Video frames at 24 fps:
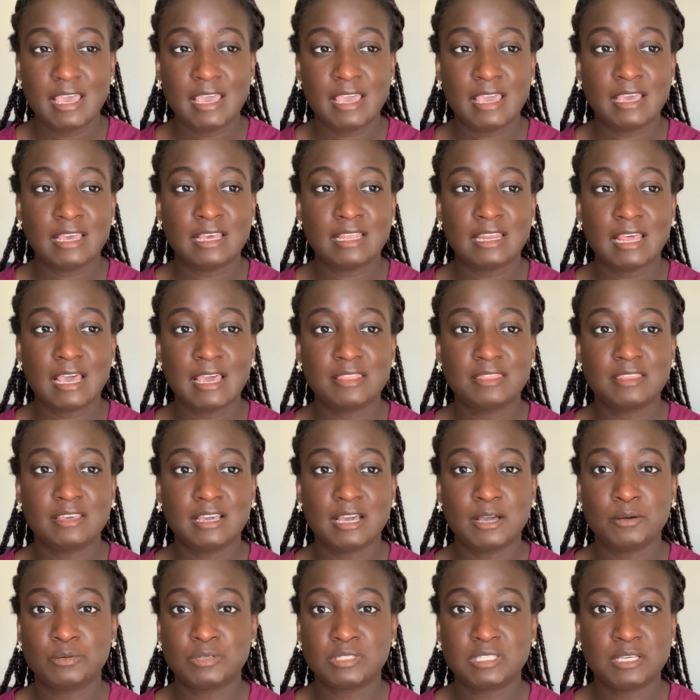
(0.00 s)
and I
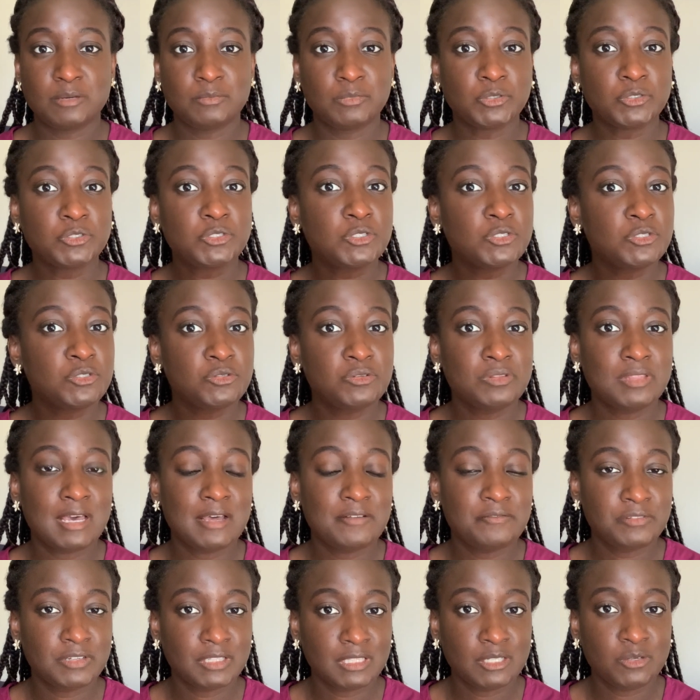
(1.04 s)
think I was able to do
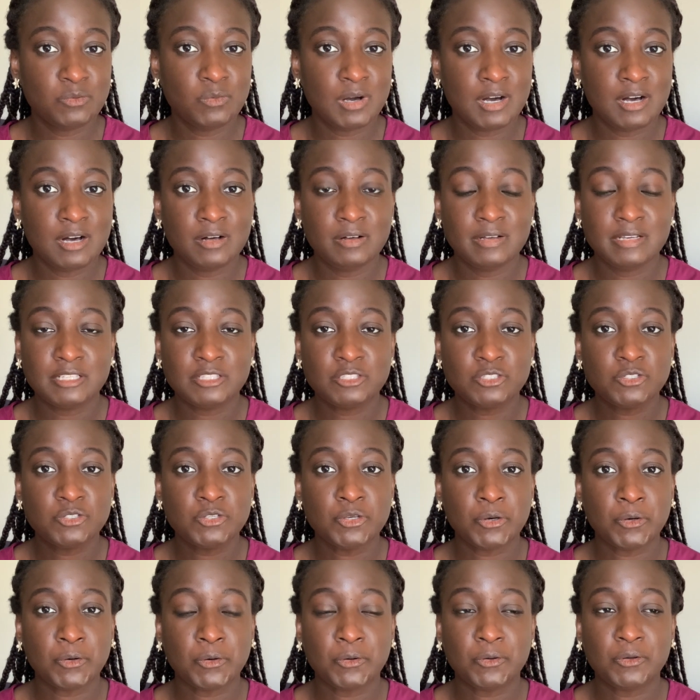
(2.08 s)
that really well. And
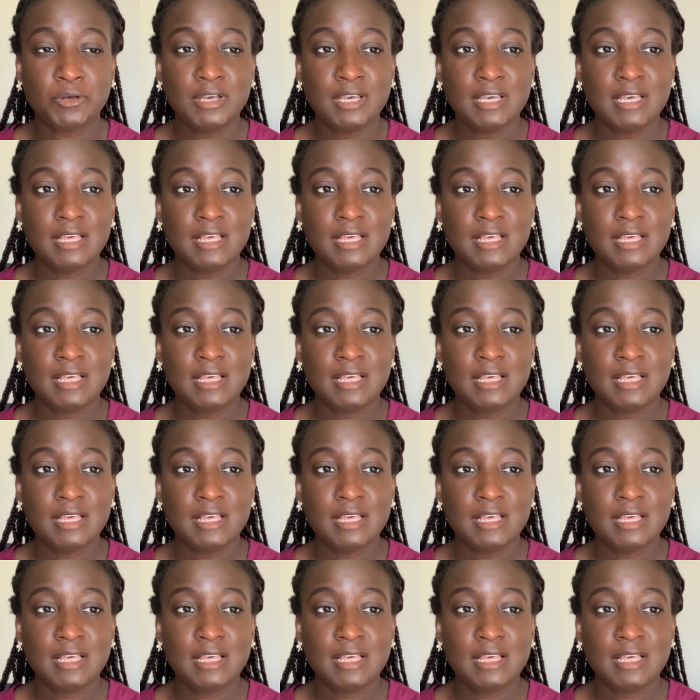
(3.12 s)
so